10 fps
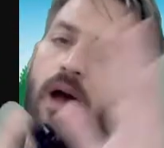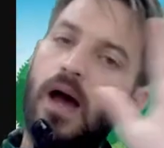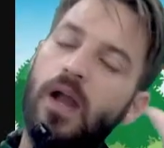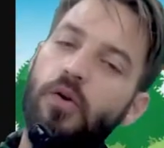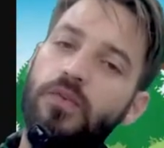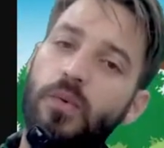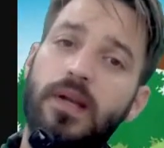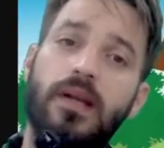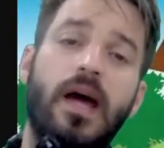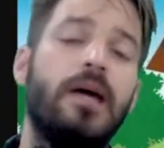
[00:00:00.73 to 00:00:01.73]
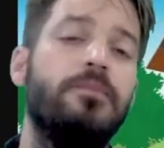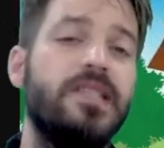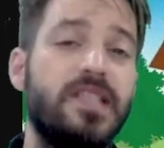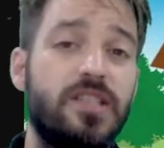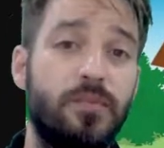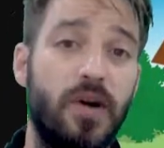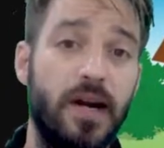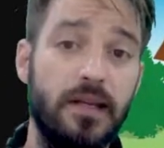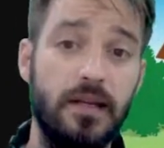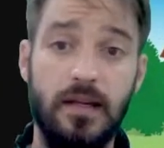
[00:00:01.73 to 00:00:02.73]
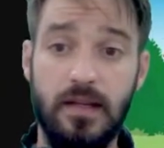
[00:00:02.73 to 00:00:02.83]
Hello everyone, I'm Teacher Brian.